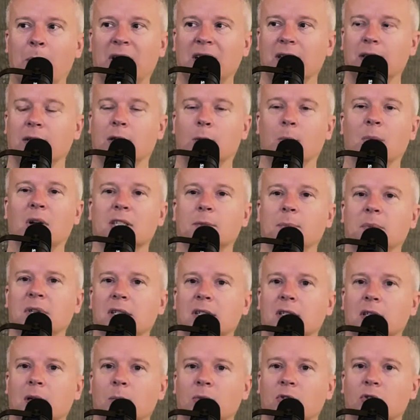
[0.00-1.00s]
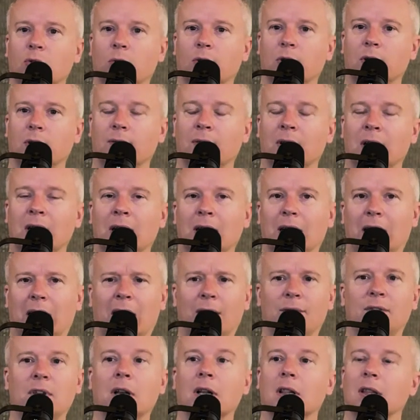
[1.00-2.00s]
There must be some sort of, and
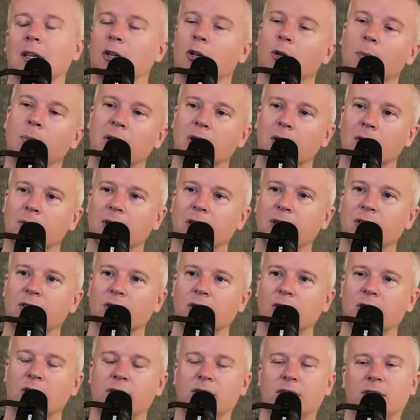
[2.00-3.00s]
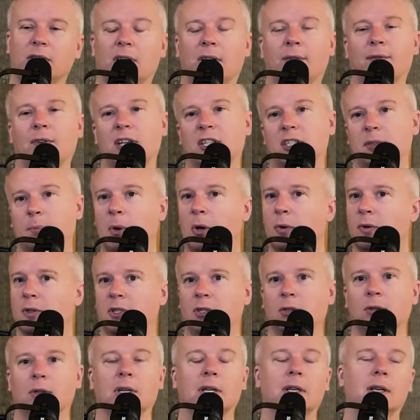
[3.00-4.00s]
I've done a little bit of research. If I spoke
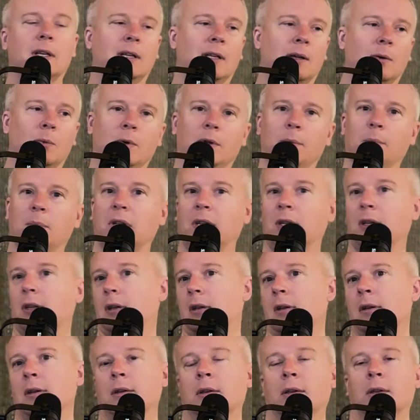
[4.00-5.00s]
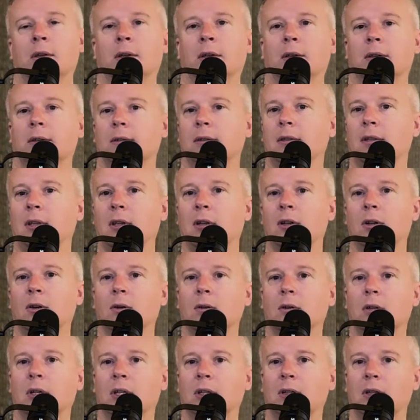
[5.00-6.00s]
to it, it would be,
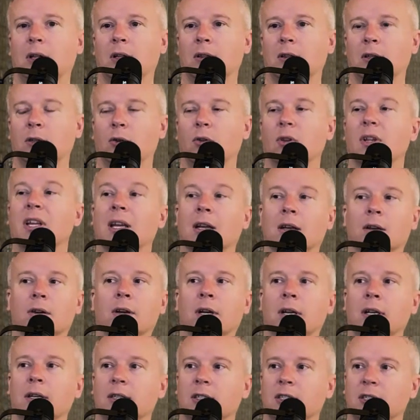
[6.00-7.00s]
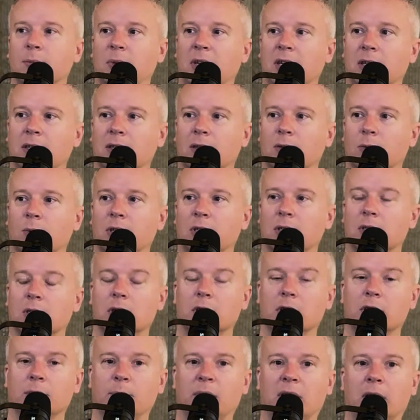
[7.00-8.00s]
a little ignorant to speak to the
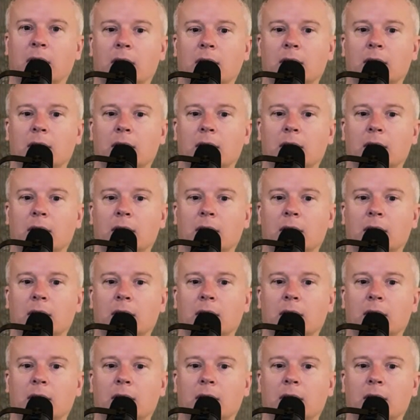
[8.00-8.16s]
research, but